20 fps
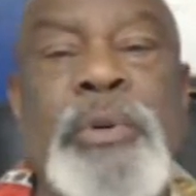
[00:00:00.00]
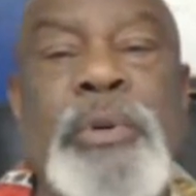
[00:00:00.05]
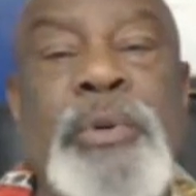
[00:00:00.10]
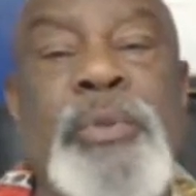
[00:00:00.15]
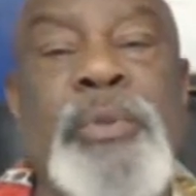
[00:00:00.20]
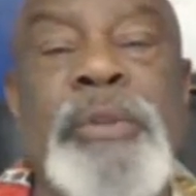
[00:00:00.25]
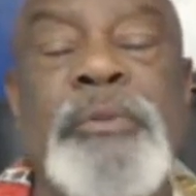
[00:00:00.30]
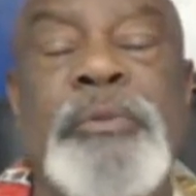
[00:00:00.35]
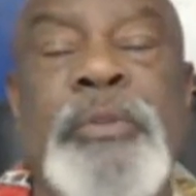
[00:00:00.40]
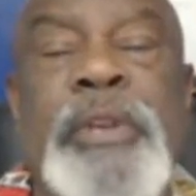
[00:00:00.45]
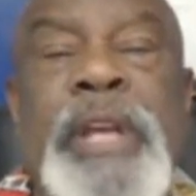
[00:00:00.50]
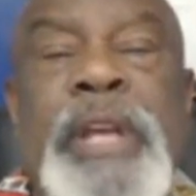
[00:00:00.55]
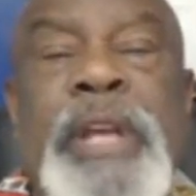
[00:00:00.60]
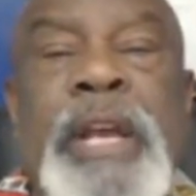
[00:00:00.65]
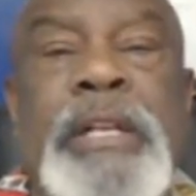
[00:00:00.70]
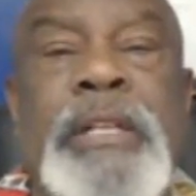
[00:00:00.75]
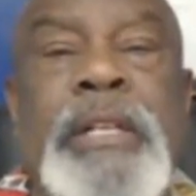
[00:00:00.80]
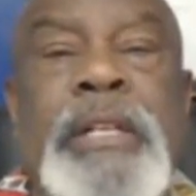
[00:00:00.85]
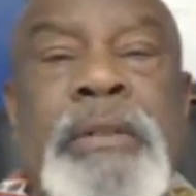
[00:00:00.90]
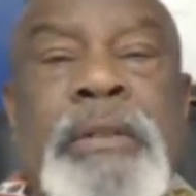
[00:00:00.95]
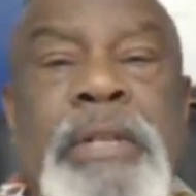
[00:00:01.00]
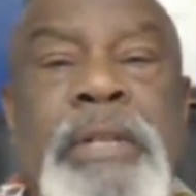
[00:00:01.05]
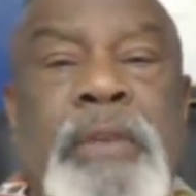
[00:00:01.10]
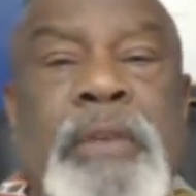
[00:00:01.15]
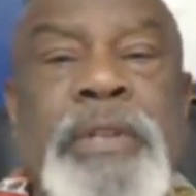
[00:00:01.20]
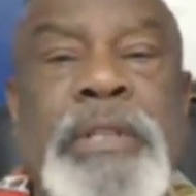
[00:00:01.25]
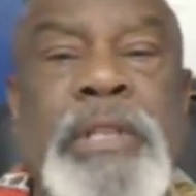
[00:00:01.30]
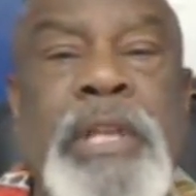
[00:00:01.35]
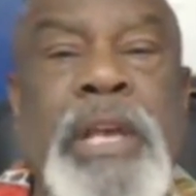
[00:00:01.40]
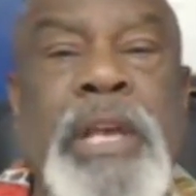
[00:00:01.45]
thought about that
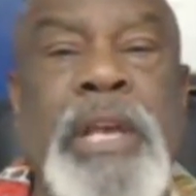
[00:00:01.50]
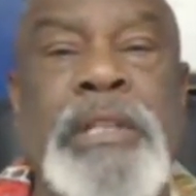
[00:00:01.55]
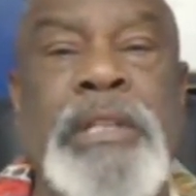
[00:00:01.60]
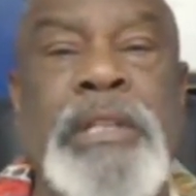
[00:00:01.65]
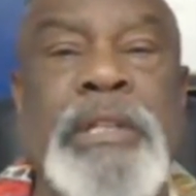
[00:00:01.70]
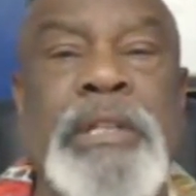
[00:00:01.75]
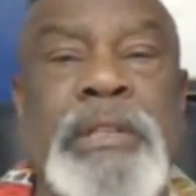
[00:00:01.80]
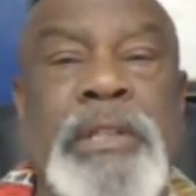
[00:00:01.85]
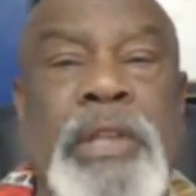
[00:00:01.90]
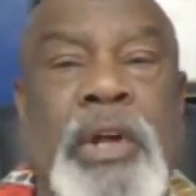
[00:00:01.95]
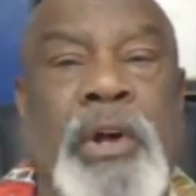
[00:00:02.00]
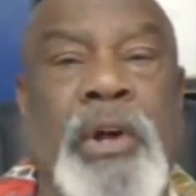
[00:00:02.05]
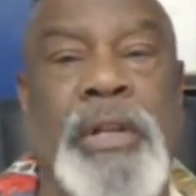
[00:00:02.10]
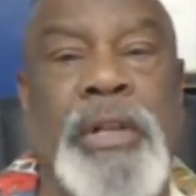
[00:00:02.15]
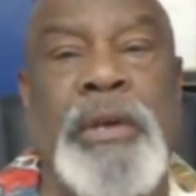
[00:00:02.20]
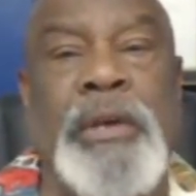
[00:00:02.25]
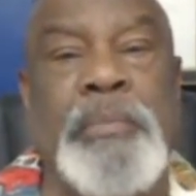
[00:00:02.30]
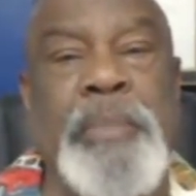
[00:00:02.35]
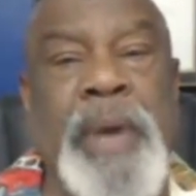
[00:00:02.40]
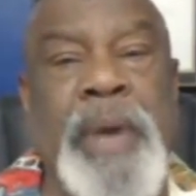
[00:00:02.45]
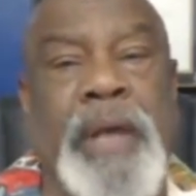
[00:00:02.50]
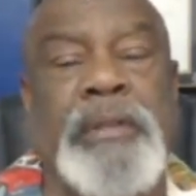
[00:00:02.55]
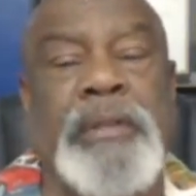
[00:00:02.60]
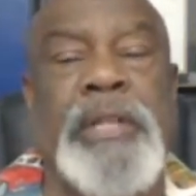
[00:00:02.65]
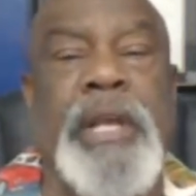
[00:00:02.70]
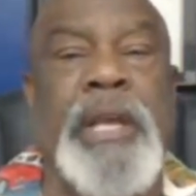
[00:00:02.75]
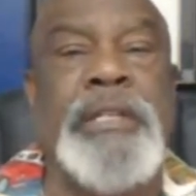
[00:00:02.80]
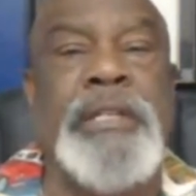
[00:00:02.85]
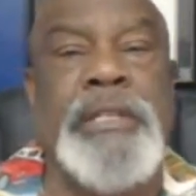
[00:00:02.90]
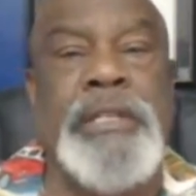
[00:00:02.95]
shit in her
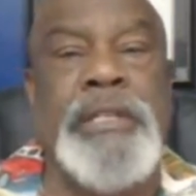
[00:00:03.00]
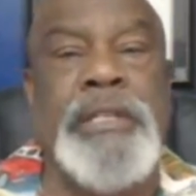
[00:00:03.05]
conversation.